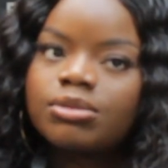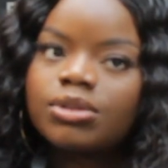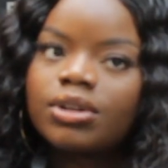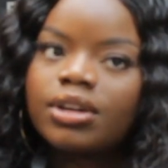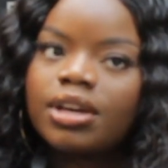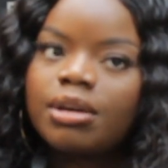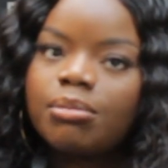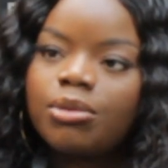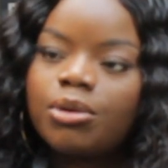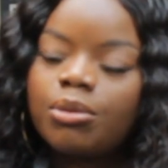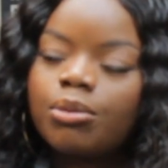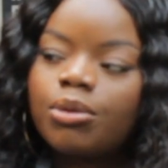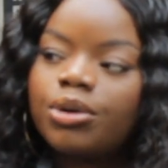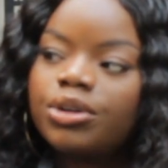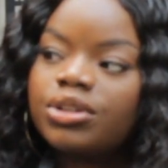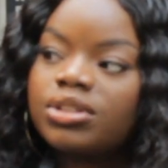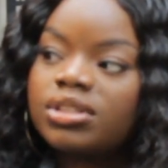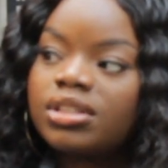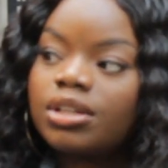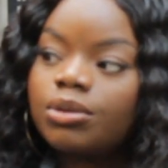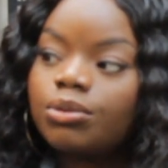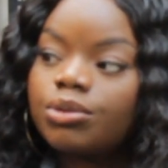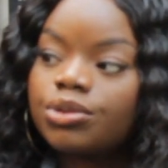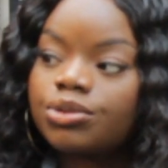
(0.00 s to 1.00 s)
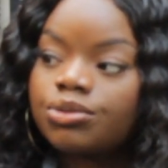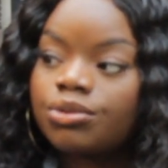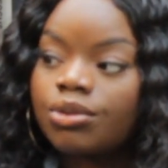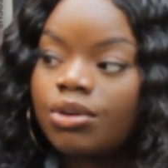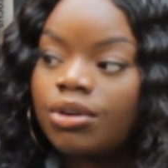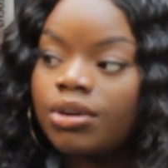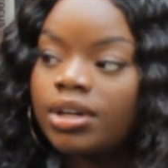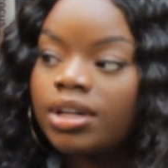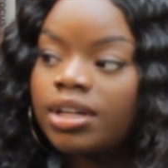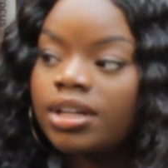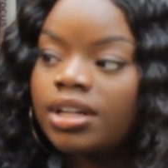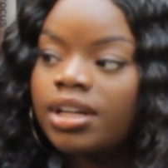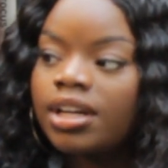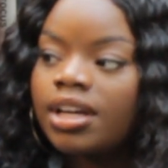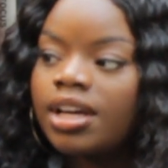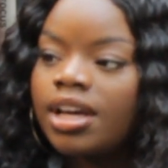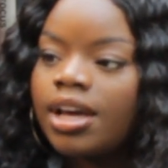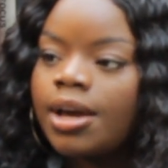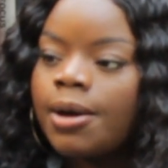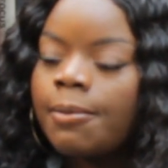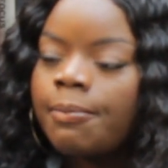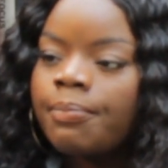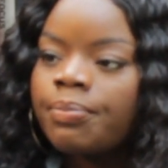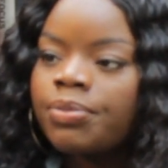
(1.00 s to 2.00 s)
Okay, Maria, what you said was wrong.
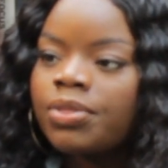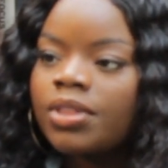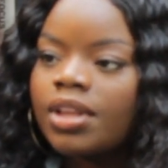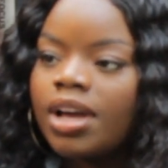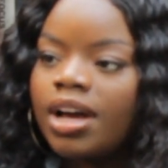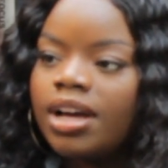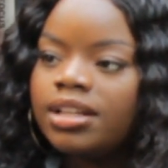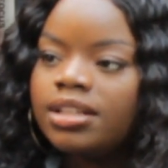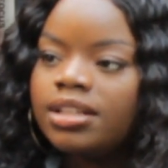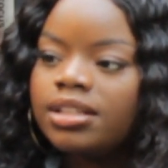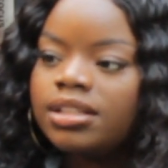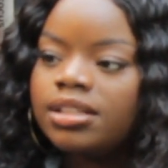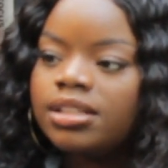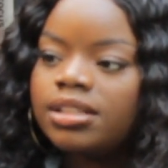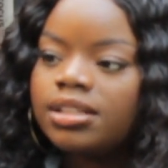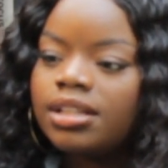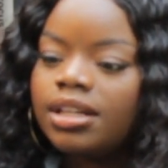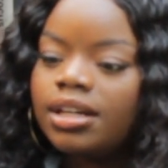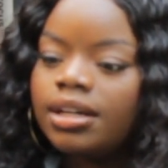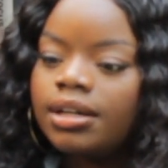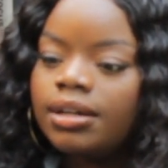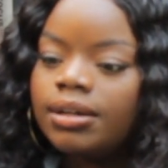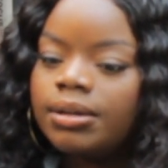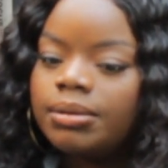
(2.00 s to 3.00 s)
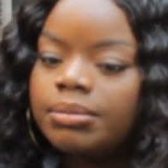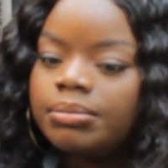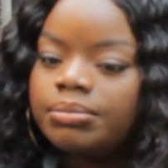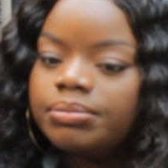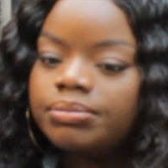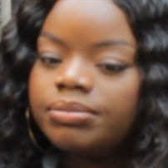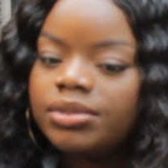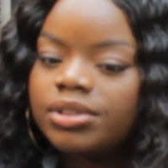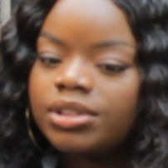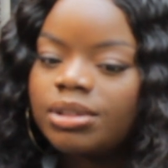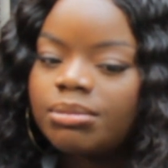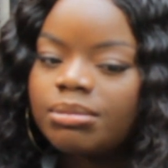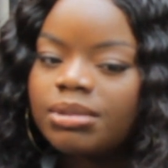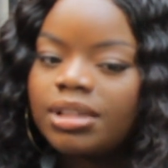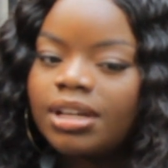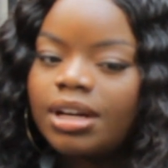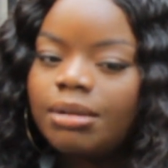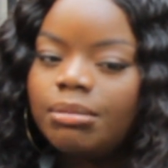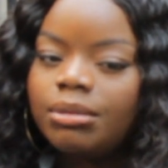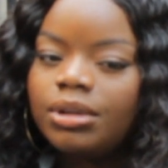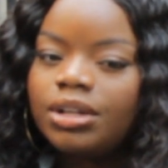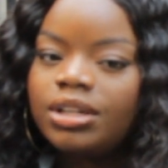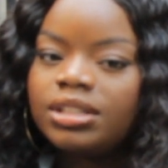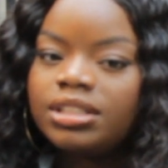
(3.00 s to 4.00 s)
Mm. And um, something
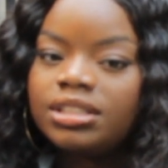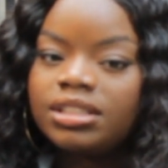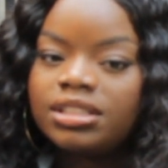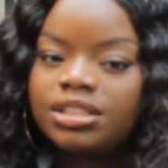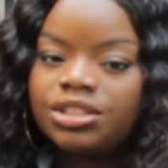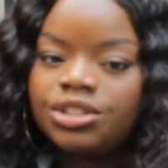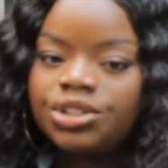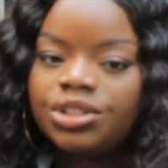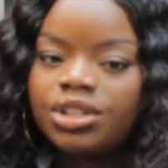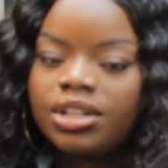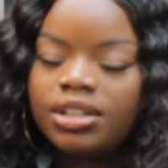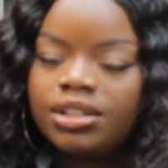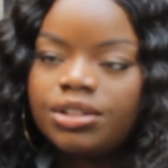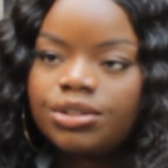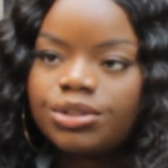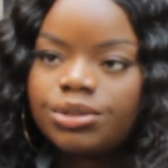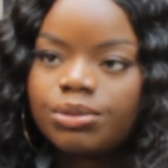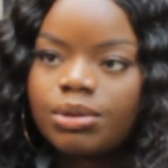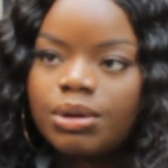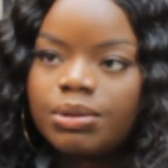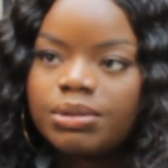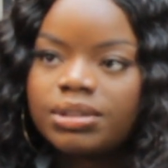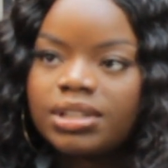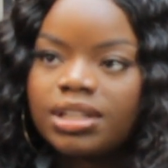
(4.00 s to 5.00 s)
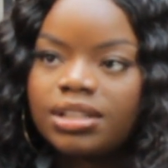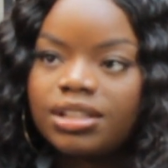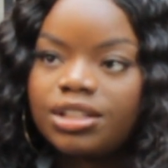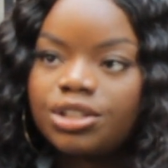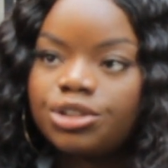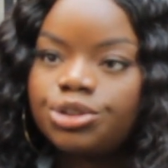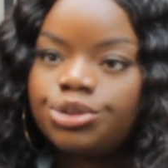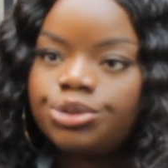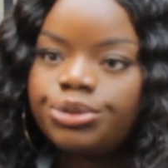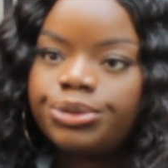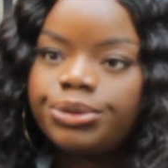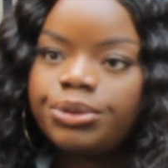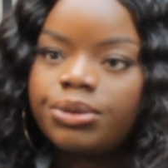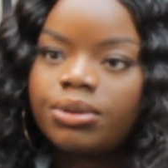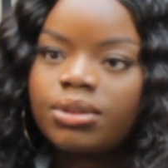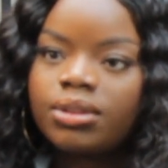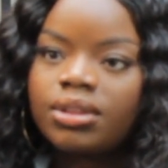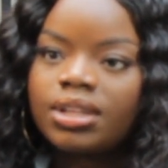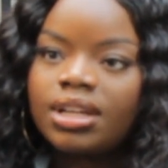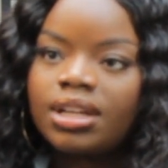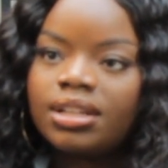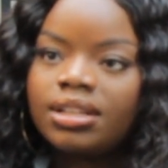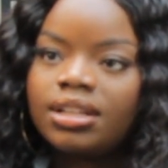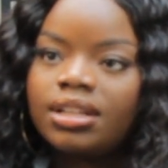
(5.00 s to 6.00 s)
I'm learning this journey as well is that there's truth,
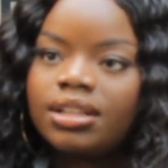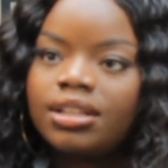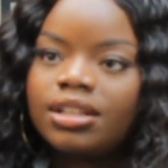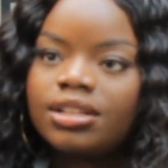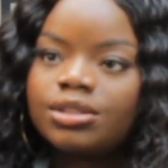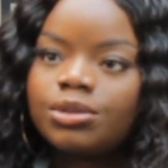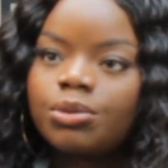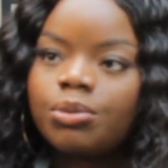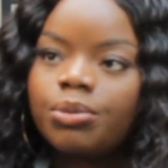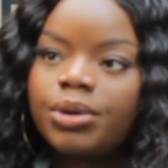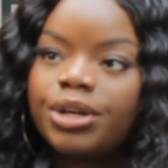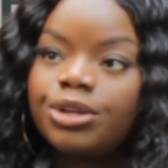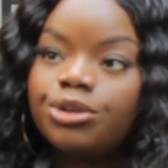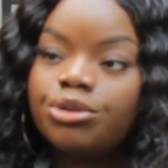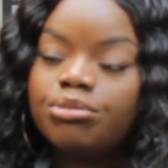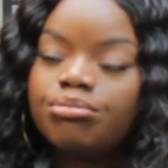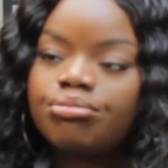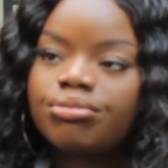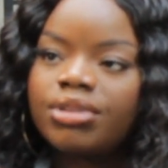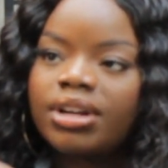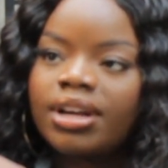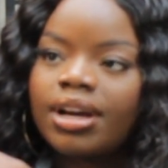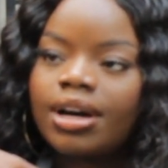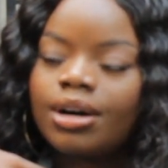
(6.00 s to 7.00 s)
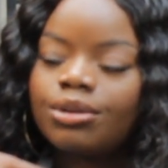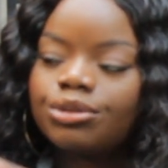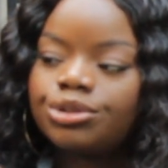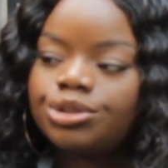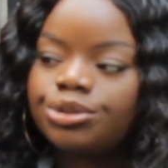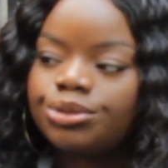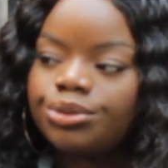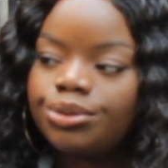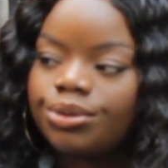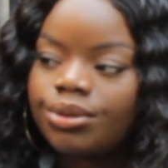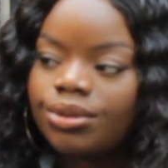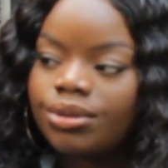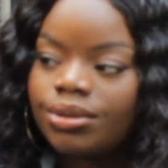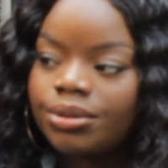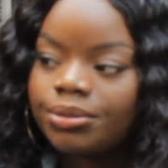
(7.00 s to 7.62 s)
and then there's the way you bring out truth.